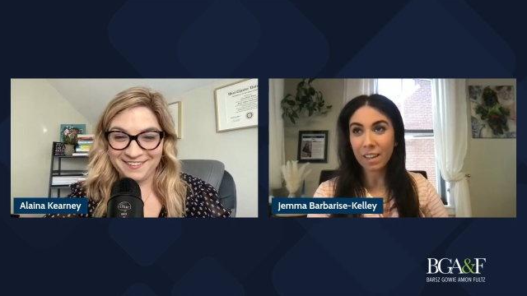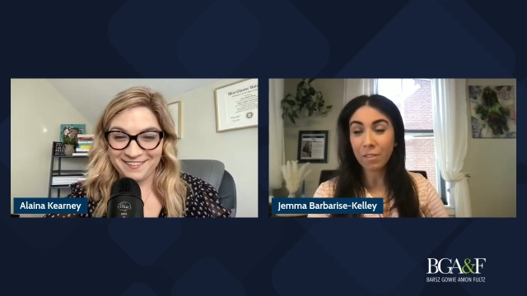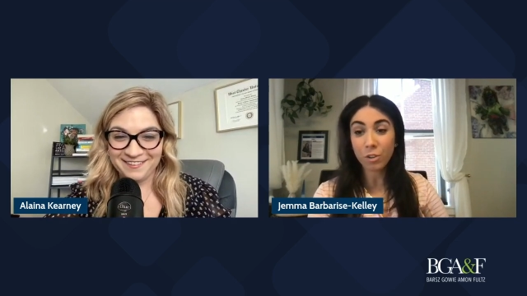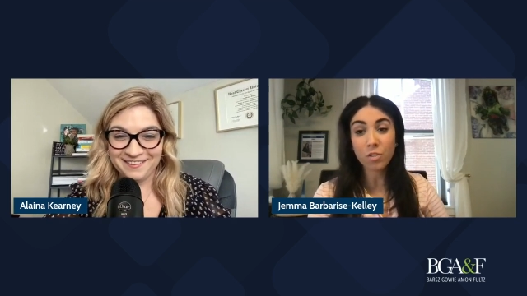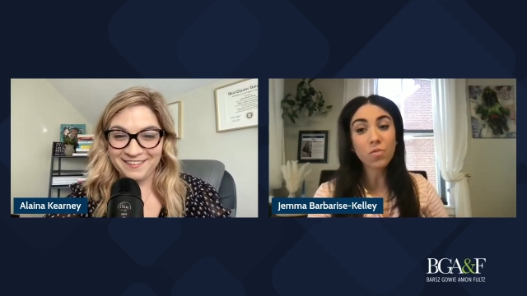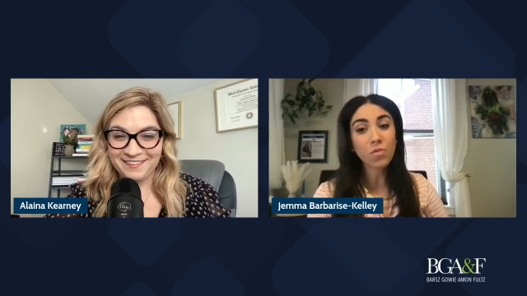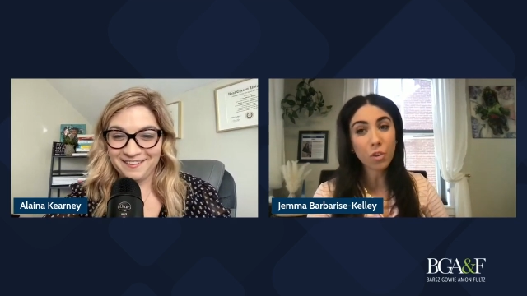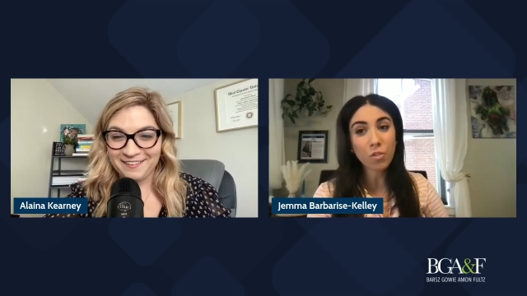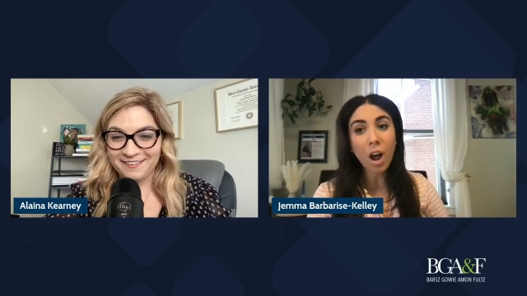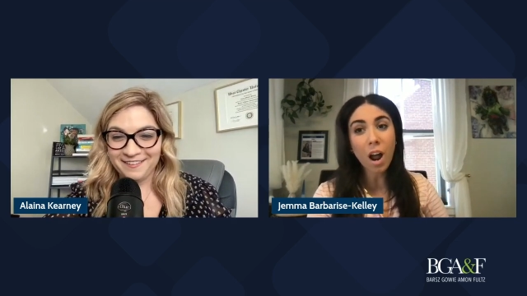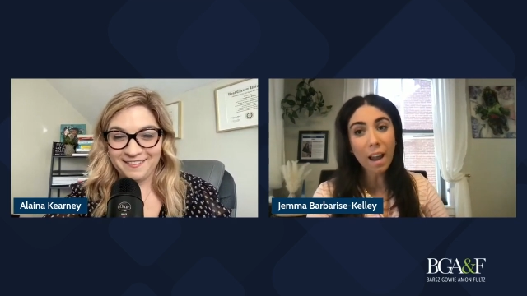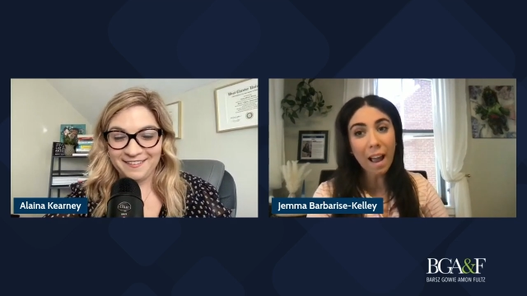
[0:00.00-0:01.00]
Speaker 1: They're
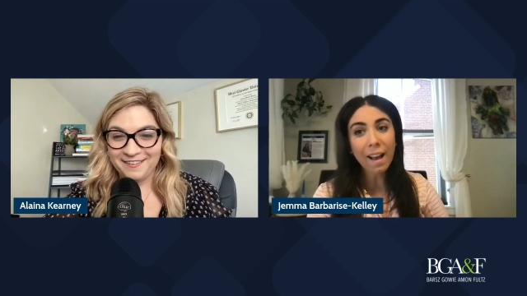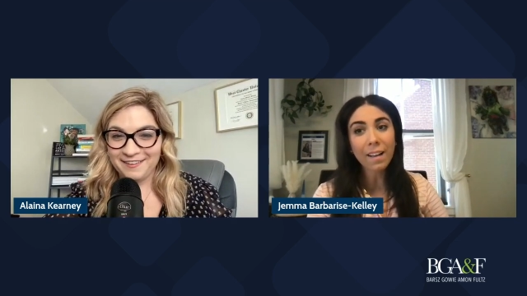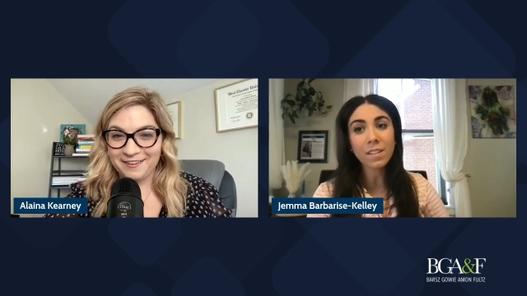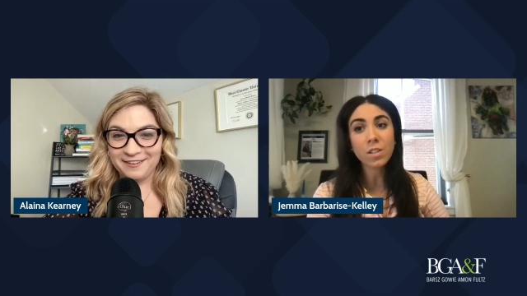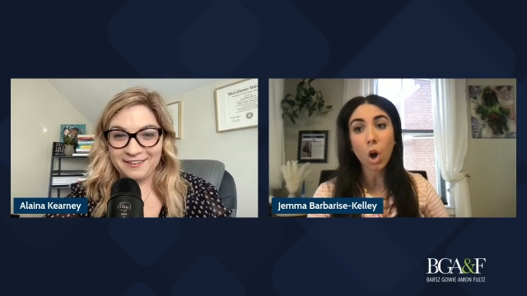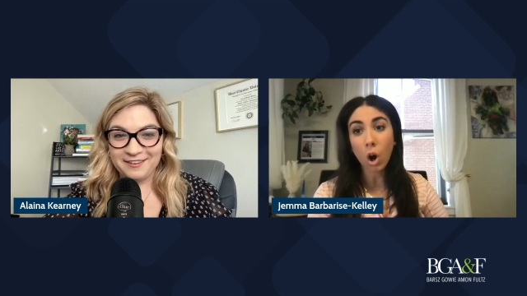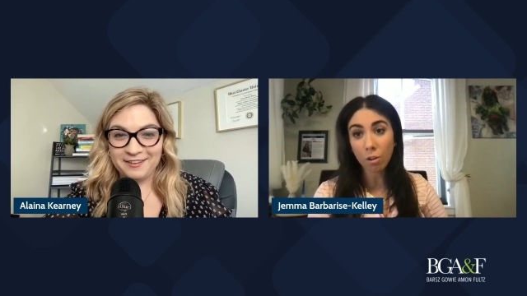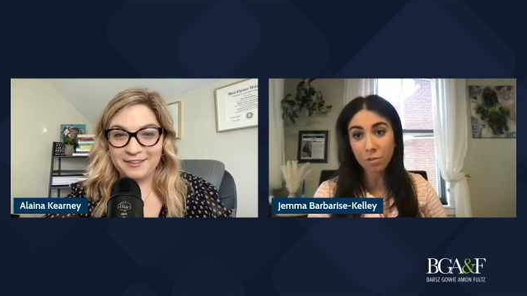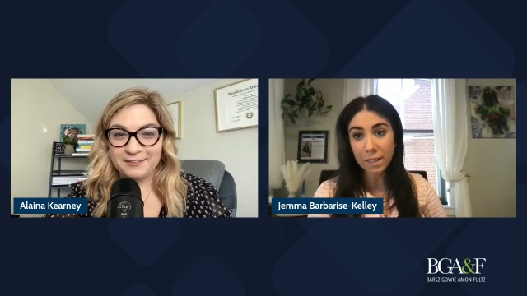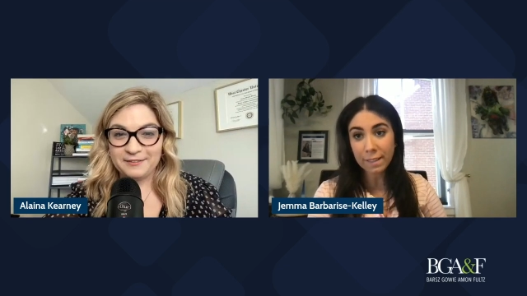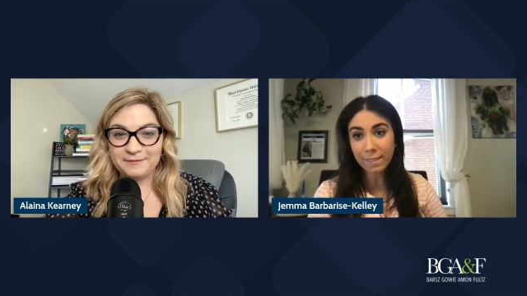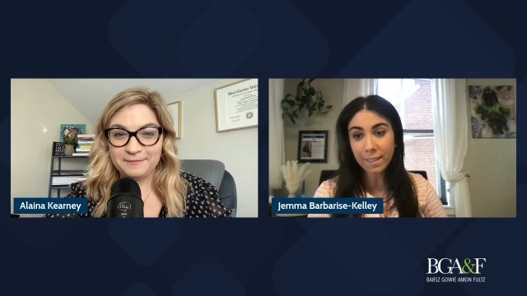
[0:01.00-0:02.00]
not as
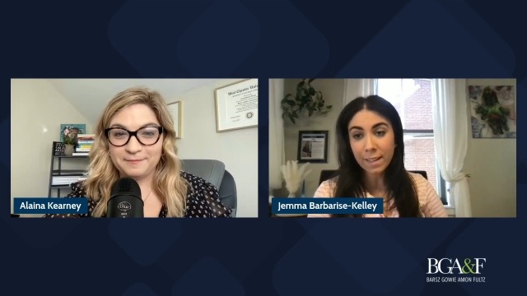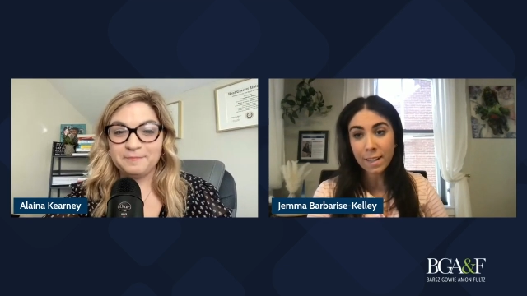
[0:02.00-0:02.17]
often,